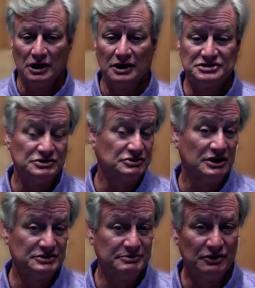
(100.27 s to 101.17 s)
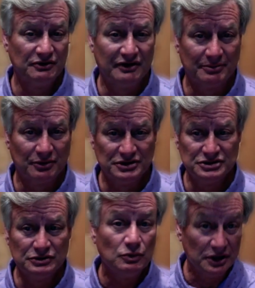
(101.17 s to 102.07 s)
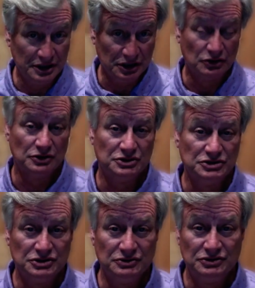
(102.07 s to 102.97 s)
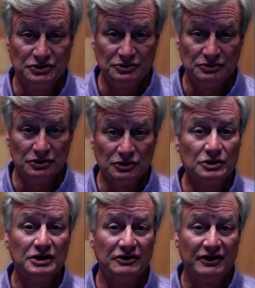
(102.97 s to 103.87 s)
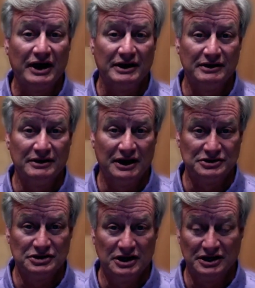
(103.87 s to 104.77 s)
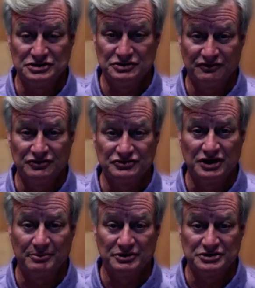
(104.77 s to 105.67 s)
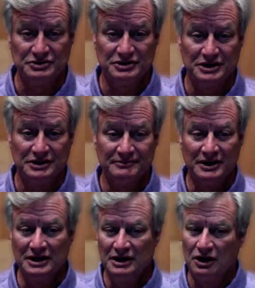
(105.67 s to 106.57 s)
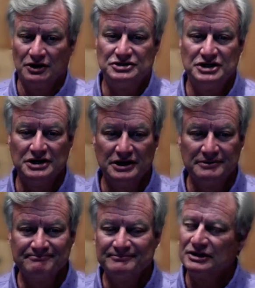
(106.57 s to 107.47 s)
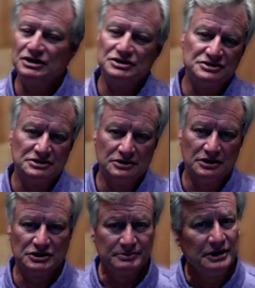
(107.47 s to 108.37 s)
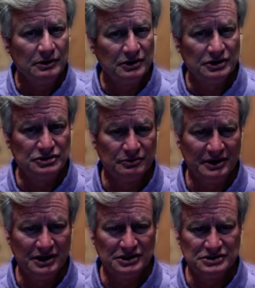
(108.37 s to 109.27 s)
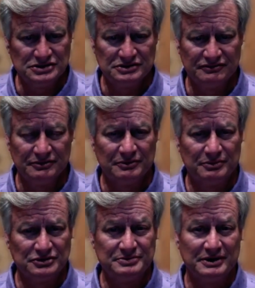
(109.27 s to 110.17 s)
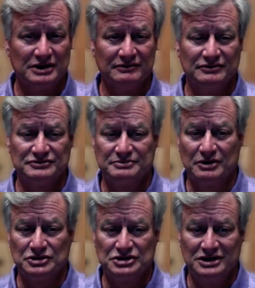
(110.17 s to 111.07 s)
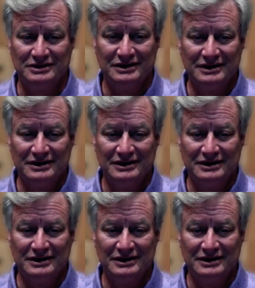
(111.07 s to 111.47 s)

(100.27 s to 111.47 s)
centralized mode of operation. Really encourage you to look into that as your first opportunity. Our agenda is explaining what a domain is from the perspective of Smartsheet,